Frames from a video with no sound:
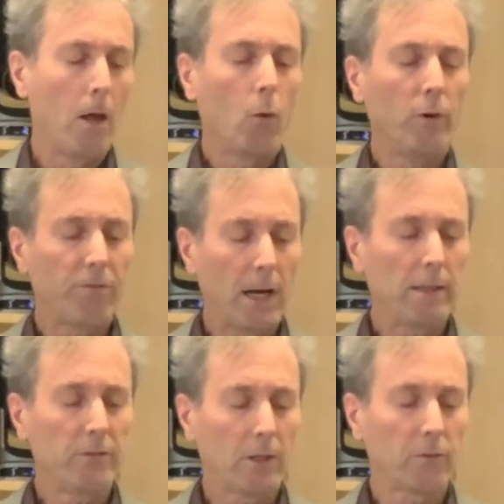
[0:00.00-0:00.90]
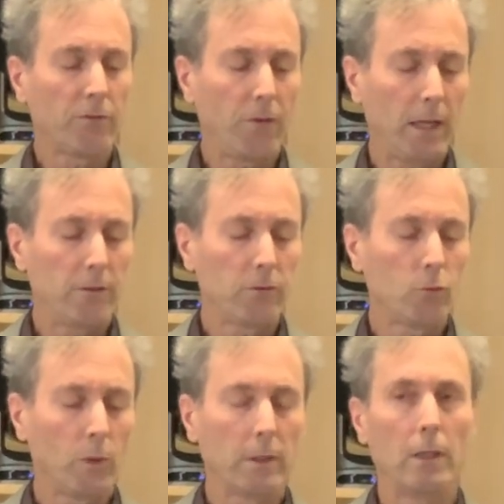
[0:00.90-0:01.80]
we find ourselves faced
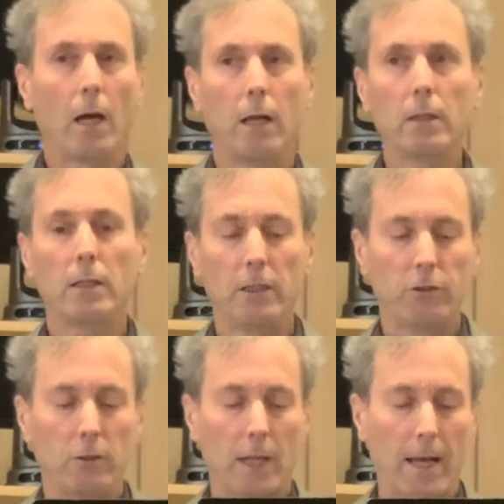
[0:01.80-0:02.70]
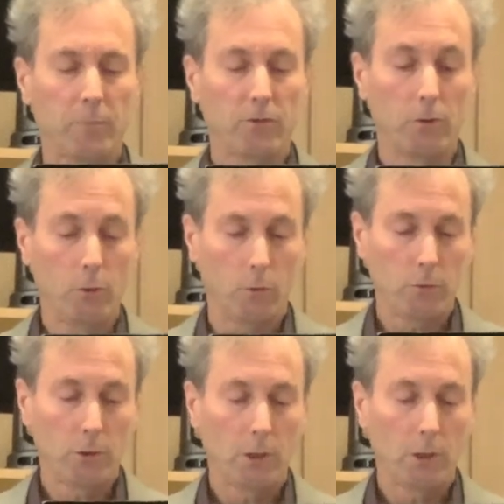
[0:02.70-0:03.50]
with an unconditional absolute